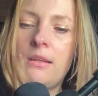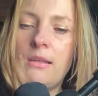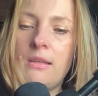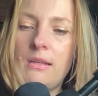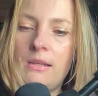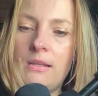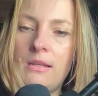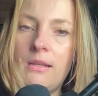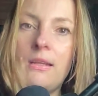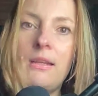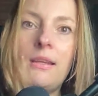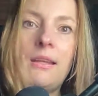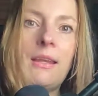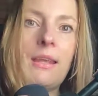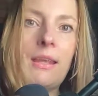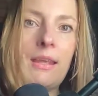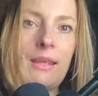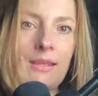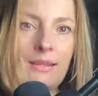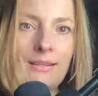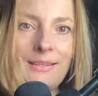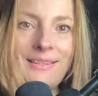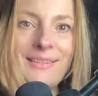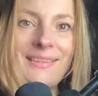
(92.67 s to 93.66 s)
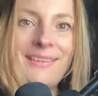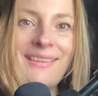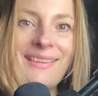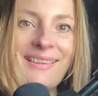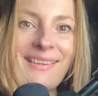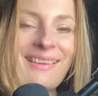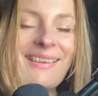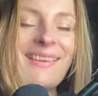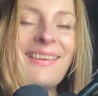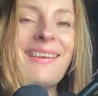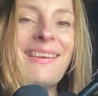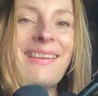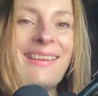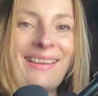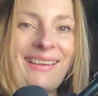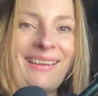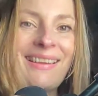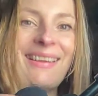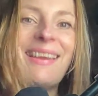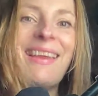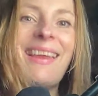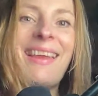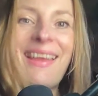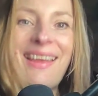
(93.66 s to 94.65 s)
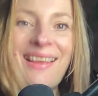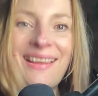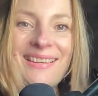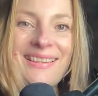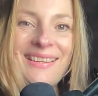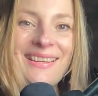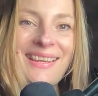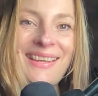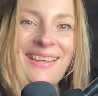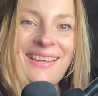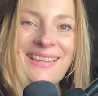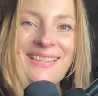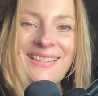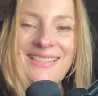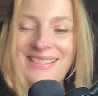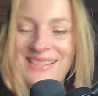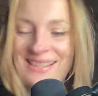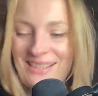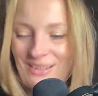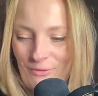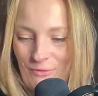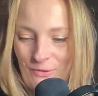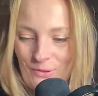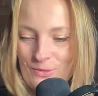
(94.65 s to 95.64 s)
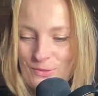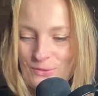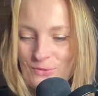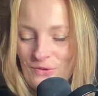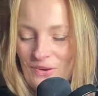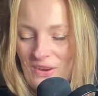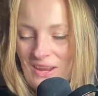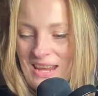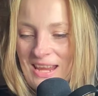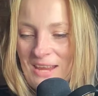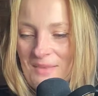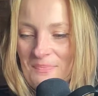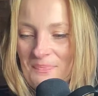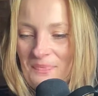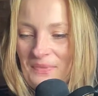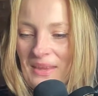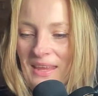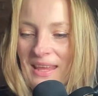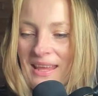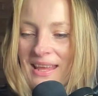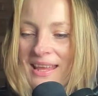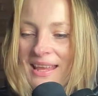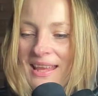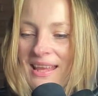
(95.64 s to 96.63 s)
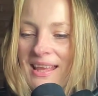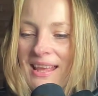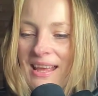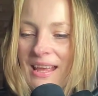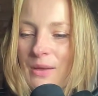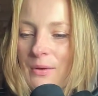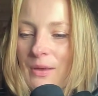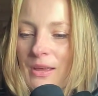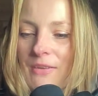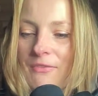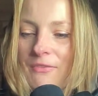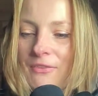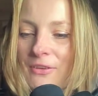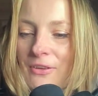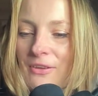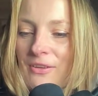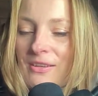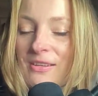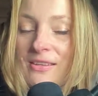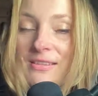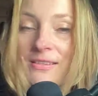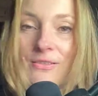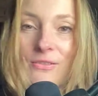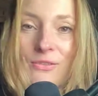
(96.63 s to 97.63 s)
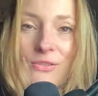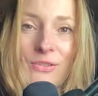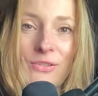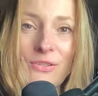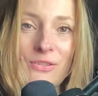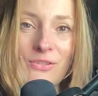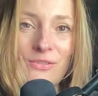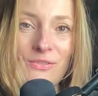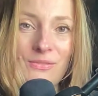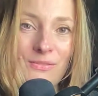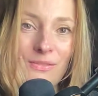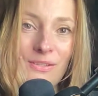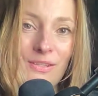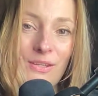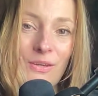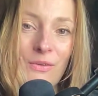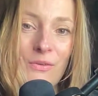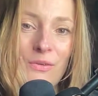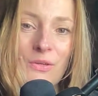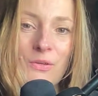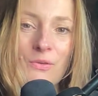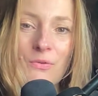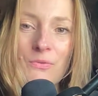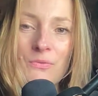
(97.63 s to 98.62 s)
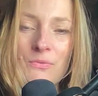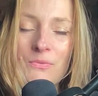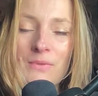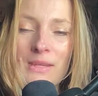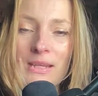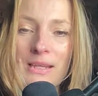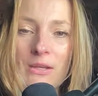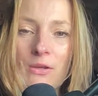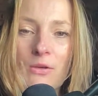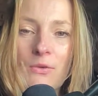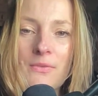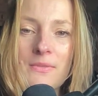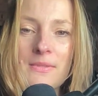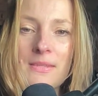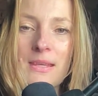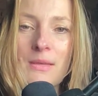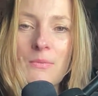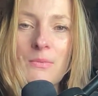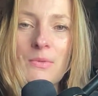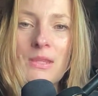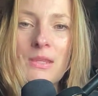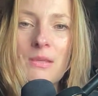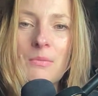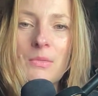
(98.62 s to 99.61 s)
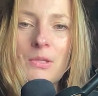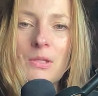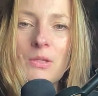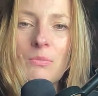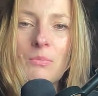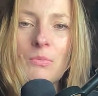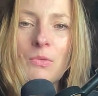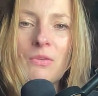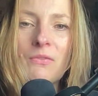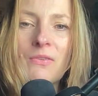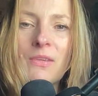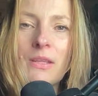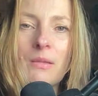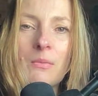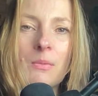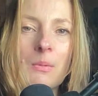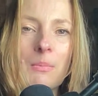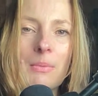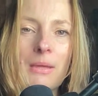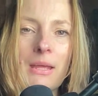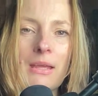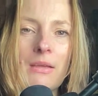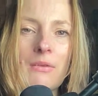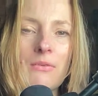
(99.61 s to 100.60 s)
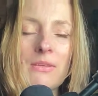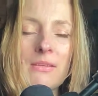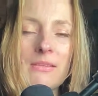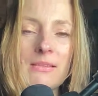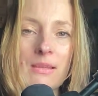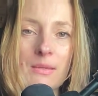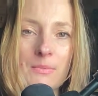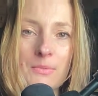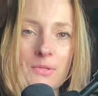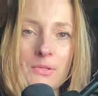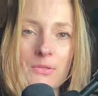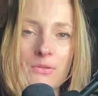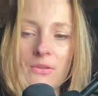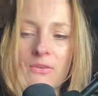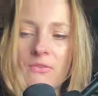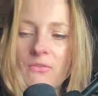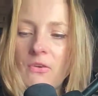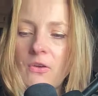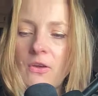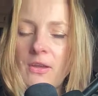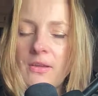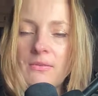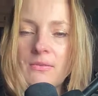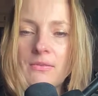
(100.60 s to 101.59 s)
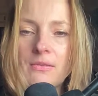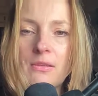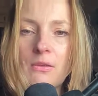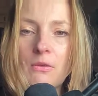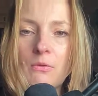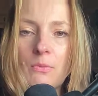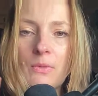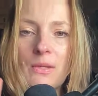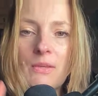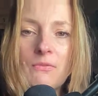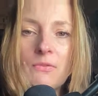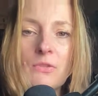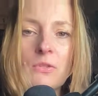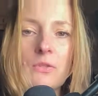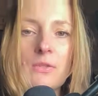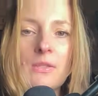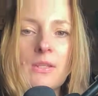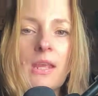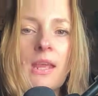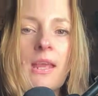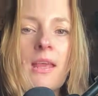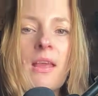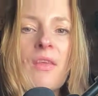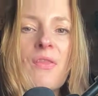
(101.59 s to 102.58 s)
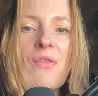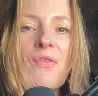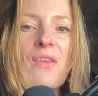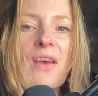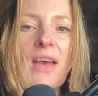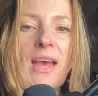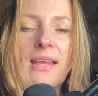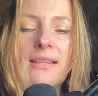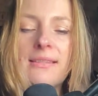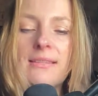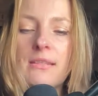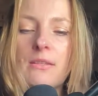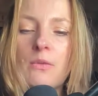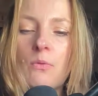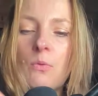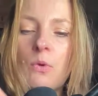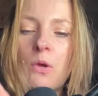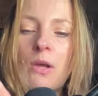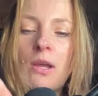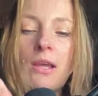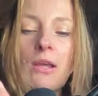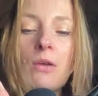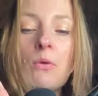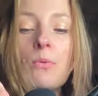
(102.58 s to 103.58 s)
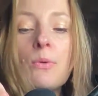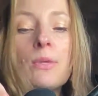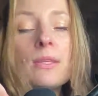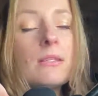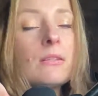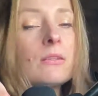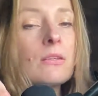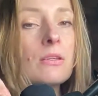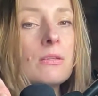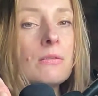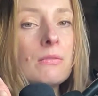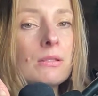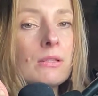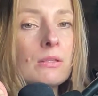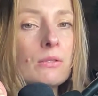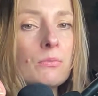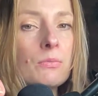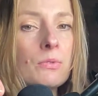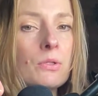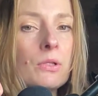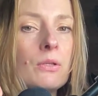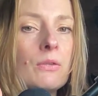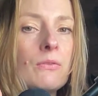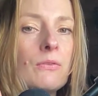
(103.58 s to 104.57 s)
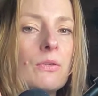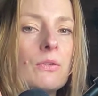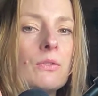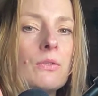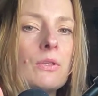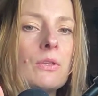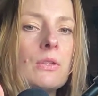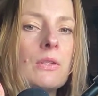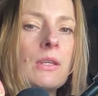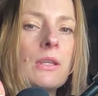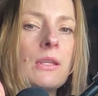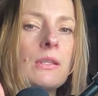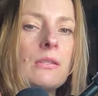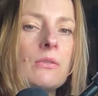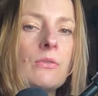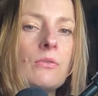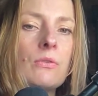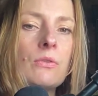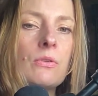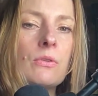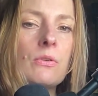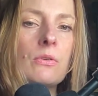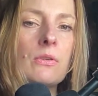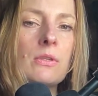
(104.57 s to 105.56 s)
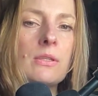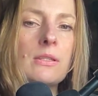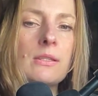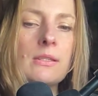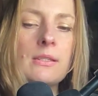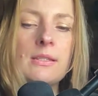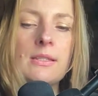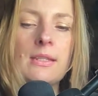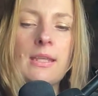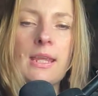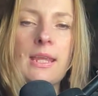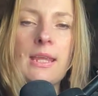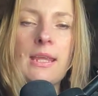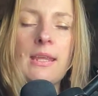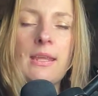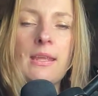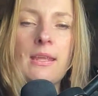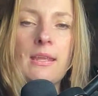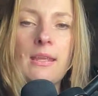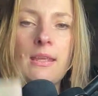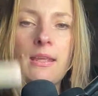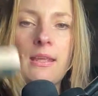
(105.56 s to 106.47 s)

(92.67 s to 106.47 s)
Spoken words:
and then again, and then again, until it feels right. However, as long as you're in contact with them and you're moving them about, that's absolutely fine. So we have done that. So what I always do, and it's up to you if you do this or not, is I take